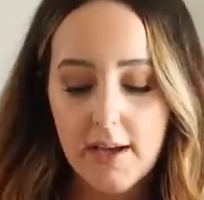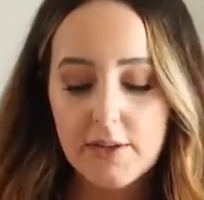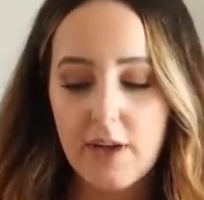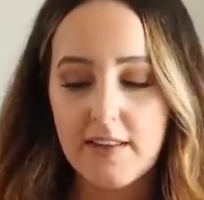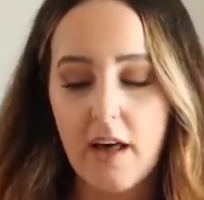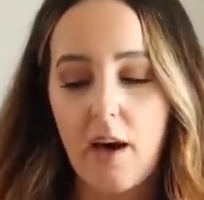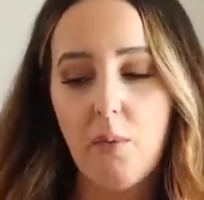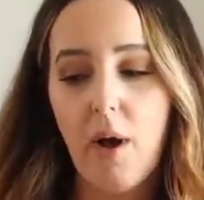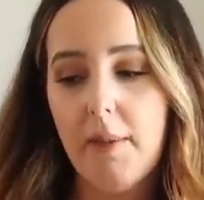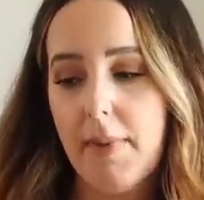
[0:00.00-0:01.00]
So I thought,
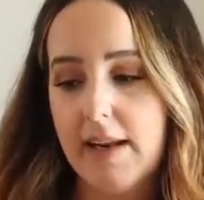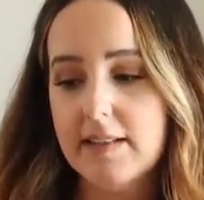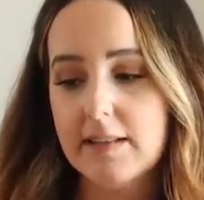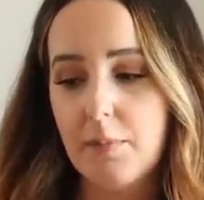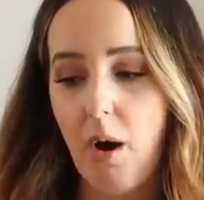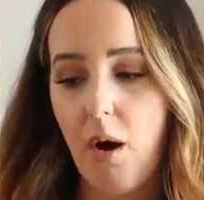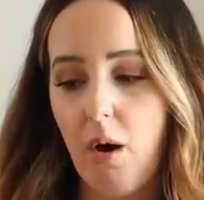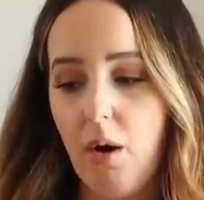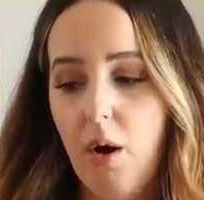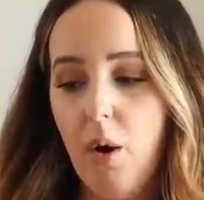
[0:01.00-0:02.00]
well, I bet a
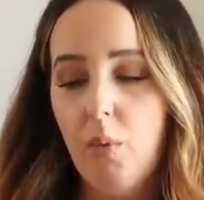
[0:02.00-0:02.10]
small